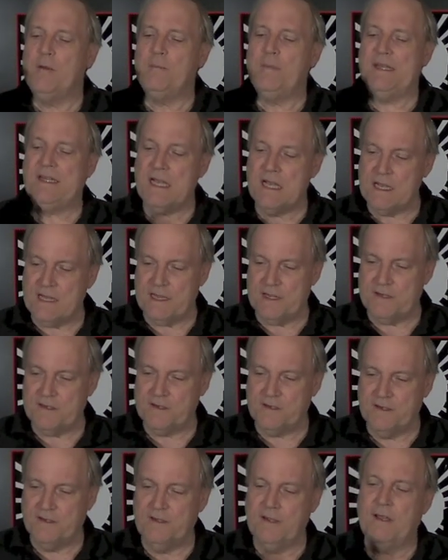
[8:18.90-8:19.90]

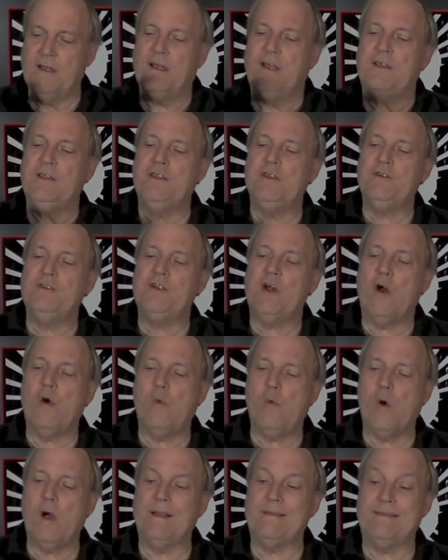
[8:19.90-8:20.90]
Because you
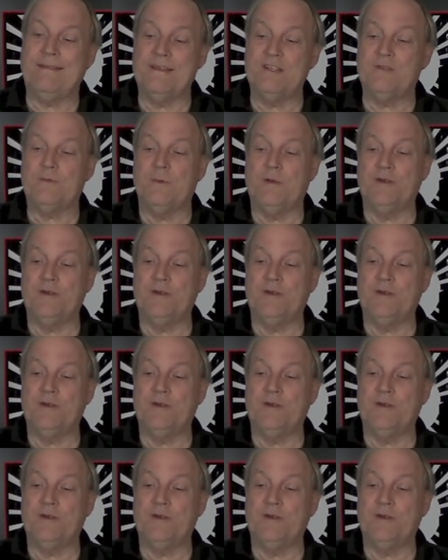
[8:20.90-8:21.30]
don't want this